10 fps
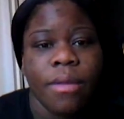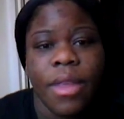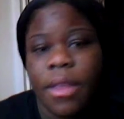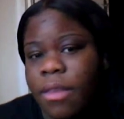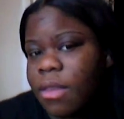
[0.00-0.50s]

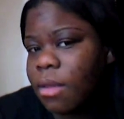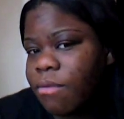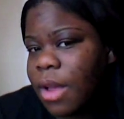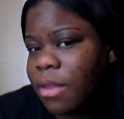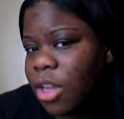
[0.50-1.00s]
This
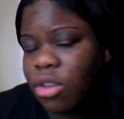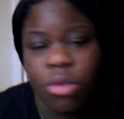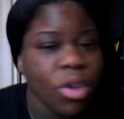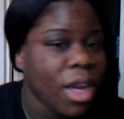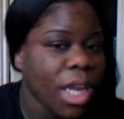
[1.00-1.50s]
foundation
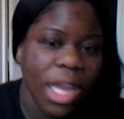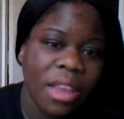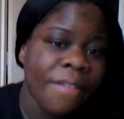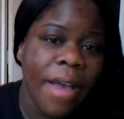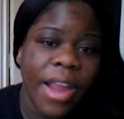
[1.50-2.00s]
routine
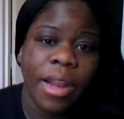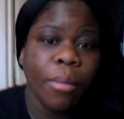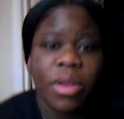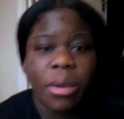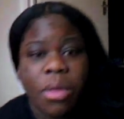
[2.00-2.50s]
is for
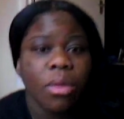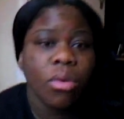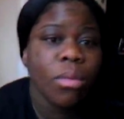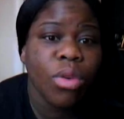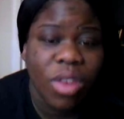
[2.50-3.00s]
anybody with
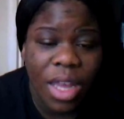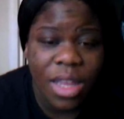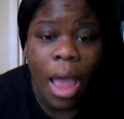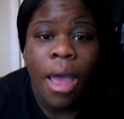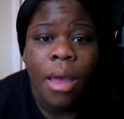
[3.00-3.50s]
normal
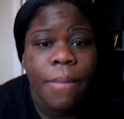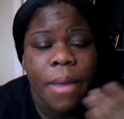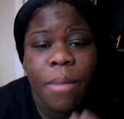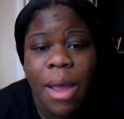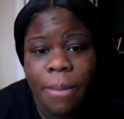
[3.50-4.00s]
skin,
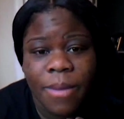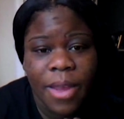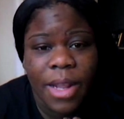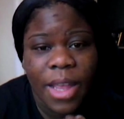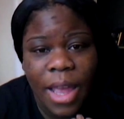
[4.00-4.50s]
but in my
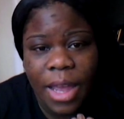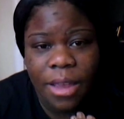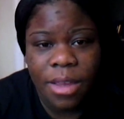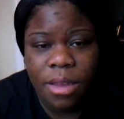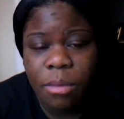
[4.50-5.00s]
particular
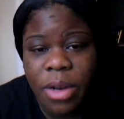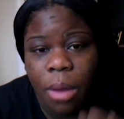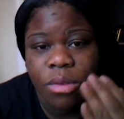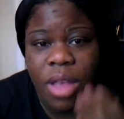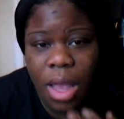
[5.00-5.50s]
case, when
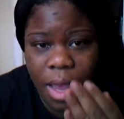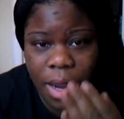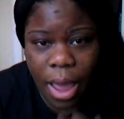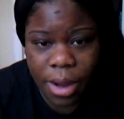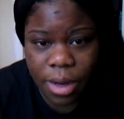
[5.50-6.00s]
I was young I
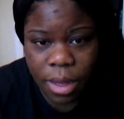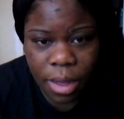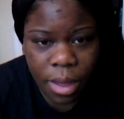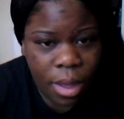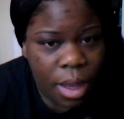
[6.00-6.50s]
had acne.
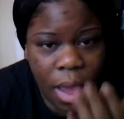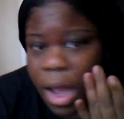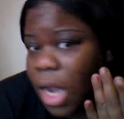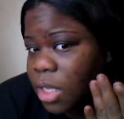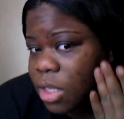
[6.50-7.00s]

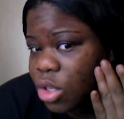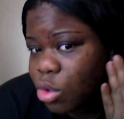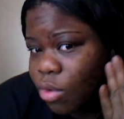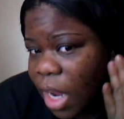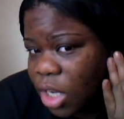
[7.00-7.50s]
I did
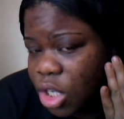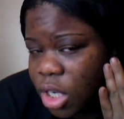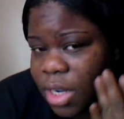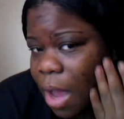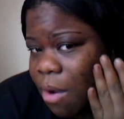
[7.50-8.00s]

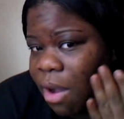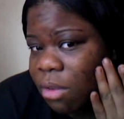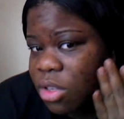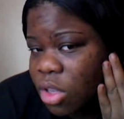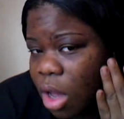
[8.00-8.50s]
scratch and now I
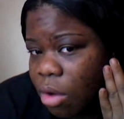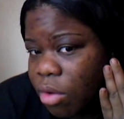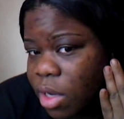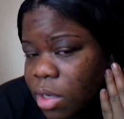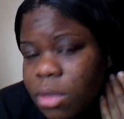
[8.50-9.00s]
have
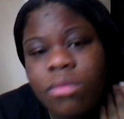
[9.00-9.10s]
scarring.